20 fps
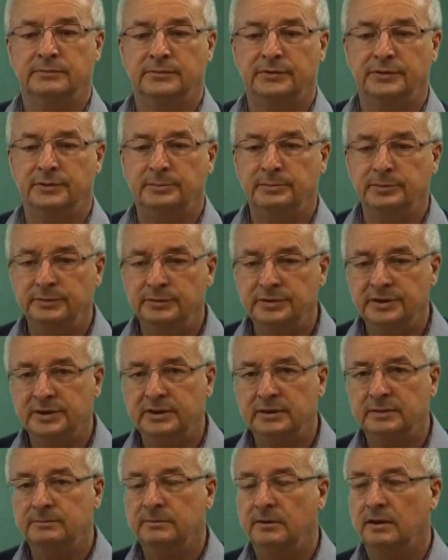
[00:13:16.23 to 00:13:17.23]
the
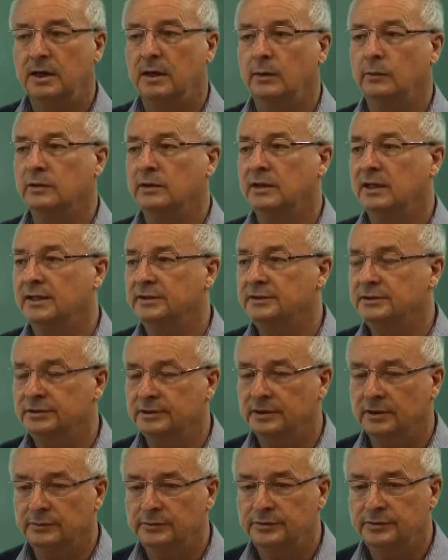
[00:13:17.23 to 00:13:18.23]
museum, I would like to
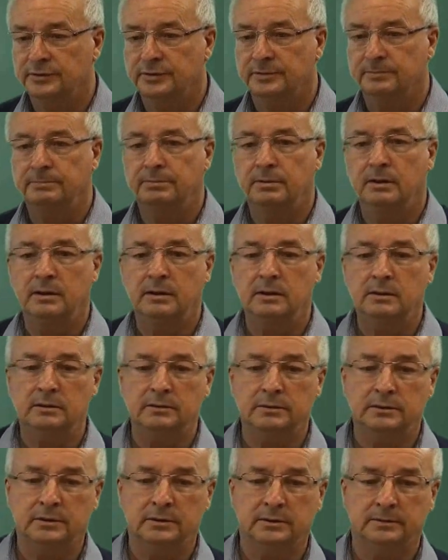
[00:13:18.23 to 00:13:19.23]
go to the
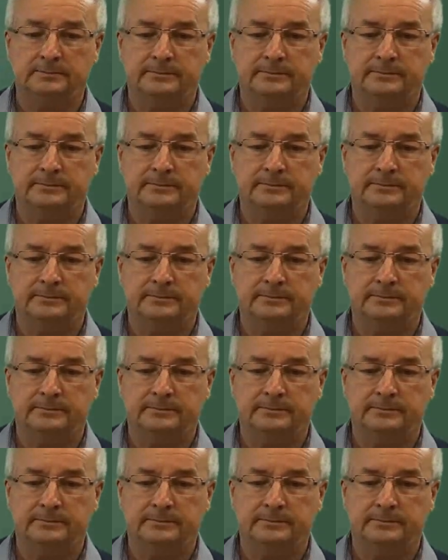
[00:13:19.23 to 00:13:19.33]
park,